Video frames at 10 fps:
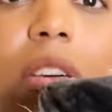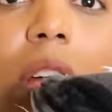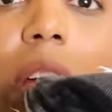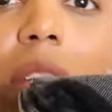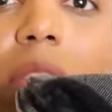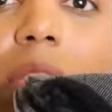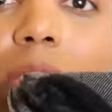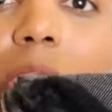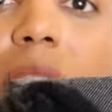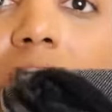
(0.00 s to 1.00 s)
are, if
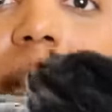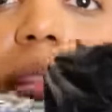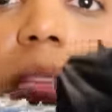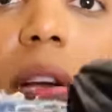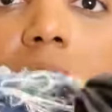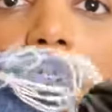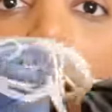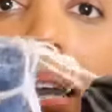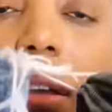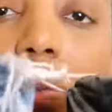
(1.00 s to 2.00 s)
you see, these are
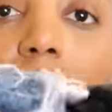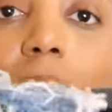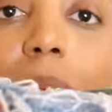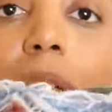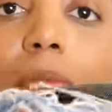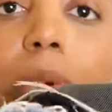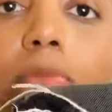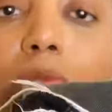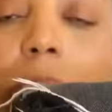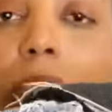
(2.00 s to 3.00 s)
like, we, we, we
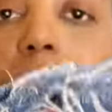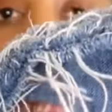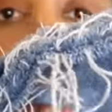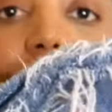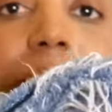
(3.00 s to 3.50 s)
ripped ripped on